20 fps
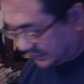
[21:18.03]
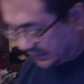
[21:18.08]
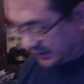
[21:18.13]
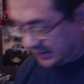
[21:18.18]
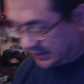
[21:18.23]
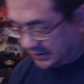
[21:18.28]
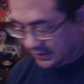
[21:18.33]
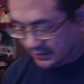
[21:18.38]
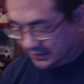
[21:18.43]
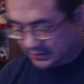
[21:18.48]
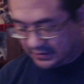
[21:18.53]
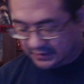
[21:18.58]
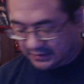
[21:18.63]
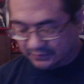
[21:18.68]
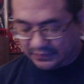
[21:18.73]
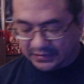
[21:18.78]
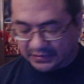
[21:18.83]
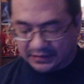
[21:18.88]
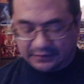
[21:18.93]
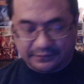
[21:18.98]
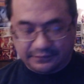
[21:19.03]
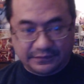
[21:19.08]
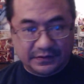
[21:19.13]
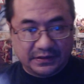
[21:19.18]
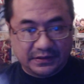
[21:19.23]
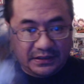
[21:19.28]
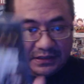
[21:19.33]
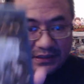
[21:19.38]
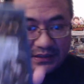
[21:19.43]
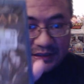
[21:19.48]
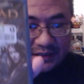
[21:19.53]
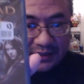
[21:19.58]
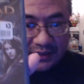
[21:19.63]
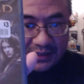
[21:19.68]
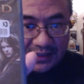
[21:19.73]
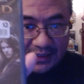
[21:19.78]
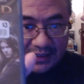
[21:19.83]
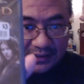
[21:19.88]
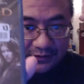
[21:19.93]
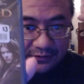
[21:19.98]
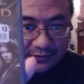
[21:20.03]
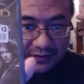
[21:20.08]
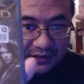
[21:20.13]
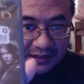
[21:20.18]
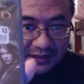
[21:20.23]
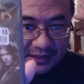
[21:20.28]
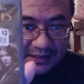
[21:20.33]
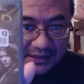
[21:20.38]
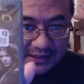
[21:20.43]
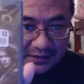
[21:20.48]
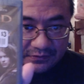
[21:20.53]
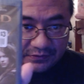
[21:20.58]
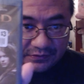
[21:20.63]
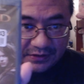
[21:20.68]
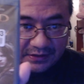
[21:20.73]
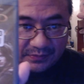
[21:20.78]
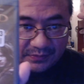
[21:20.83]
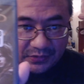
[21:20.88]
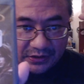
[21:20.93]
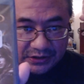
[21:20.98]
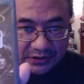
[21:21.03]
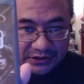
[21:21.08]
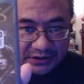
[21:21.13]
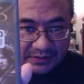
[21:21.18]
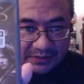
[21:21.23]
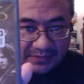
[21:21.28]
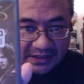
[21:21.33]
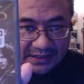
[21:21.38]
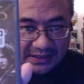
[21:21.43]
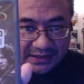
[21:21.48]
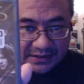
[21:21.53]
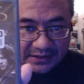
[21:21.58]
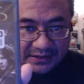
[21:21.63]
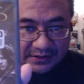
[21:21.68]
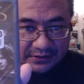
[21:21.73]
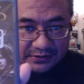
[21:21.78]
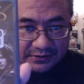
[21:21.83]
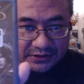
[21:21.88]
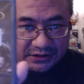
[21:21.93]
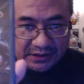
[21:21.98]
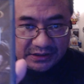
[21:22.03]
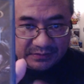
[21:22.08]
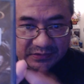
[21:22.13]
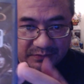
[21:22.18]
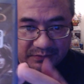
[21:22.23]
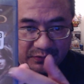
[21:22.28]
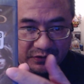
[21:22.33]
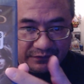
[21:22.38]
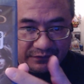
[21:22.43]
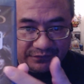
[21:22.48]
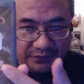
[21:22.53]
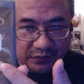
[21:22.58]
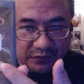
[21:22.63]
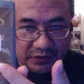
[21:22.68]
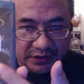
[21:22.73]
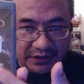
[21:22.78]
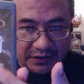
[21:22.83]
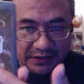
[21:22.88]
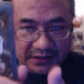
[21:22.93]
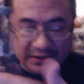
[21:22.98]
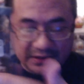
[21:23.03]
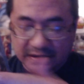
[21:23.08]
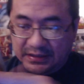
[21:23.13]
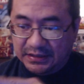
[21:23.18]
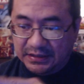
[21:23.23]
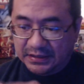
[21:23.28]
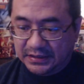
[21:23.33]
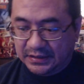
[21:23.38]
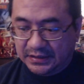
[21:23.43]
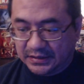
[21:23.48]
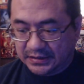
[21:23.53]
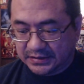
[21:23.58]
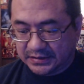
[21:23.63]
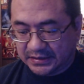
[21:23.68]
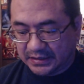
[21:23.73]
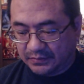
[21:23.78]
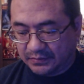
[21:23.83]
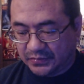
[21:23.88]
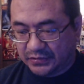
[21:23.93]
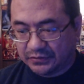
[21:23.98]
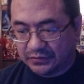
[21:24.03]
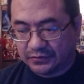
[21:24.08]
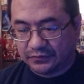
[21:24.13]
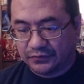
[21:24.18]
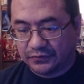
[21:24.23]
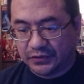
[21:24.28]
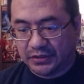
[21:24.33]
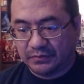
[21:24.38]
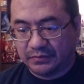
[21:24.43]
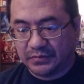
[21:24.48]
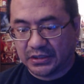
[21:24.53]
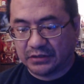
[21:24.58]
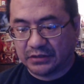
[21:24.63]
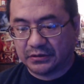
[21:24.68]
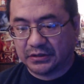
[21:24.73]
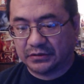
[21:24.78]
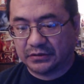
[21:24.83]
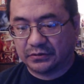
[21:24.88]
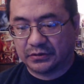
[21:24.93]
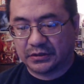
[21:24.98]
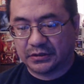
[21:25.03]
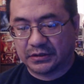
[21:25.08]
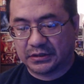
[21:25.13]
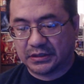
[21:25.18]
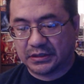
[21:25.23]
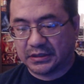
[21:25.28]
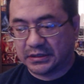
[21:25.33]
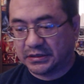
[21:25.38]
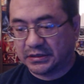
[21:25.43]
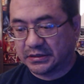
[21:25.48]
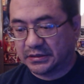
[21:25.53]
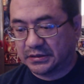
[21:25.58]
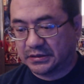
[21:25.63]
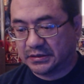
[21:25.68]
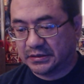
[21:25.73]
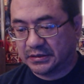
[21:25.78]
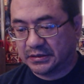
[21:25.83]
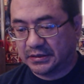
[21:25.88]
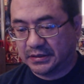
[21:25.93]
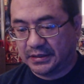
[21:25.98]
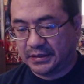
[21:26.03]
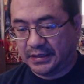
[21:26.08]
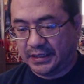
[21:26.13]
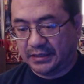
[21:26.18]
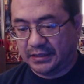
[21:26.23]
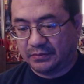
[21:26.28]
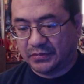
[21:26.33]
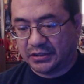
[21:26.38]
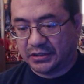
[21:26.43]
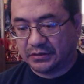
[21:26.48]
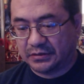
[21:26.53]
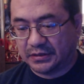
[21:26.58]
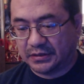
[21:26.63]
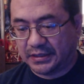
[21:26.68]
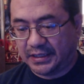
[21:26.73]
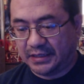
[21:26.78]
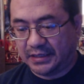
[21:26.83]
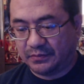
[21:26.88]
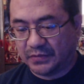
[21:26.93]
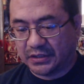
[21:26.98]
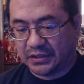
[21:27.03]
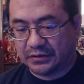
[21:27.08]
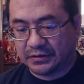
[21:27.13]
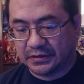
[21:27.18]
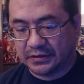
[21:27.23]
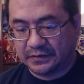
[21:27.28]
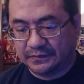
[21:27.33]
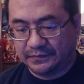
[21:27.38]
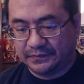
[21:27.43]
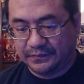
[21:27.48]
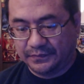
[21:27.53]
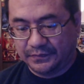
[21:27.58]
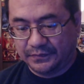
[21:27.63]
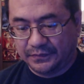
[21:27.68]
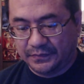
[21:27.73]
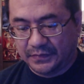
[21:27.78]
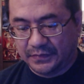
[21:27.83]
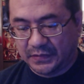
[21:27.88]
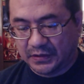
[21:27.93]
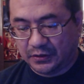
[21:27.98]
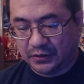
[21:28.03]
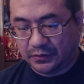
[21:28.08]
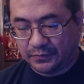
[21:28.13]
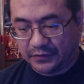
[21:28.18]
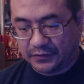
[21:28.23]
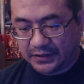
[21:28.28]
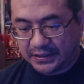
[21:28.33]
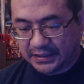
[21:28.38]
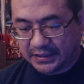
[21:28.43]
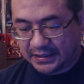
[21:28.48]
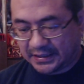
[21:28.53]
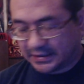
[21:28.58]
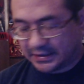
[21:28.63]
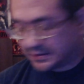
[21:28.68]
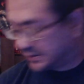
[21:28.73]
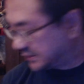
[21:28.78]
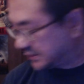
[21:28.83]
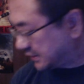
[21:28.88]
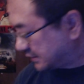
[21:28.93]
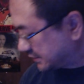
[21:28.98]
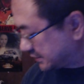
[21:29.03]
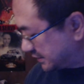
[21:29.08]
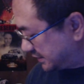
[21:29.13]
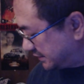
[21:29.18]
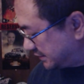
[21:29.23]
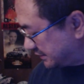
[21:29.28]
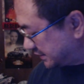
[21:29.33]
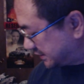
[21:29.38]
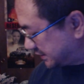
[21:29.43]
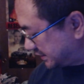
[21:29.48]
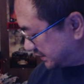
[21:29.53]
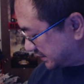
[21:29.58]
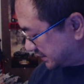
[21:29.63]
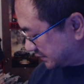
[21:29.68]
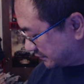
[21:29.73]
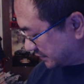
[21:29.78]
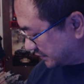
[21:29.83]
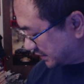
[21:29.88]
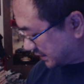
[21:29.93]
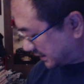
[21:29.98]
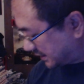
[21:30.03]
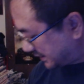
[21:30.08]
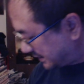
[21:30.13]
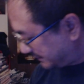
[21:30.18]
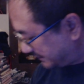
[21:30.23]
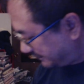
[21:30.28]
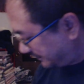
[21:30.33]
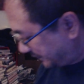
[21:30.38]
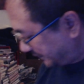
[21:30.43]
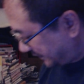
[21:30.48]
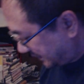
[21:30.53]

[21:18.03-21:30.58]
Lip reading: Okay, and we have Ironclad. We have Paul Giamatti in here. James Purefoy. Is that Rooney Mara or Kate Mara? Kate Mara. Oh, Brian Cox is also in here. I've seen this one time.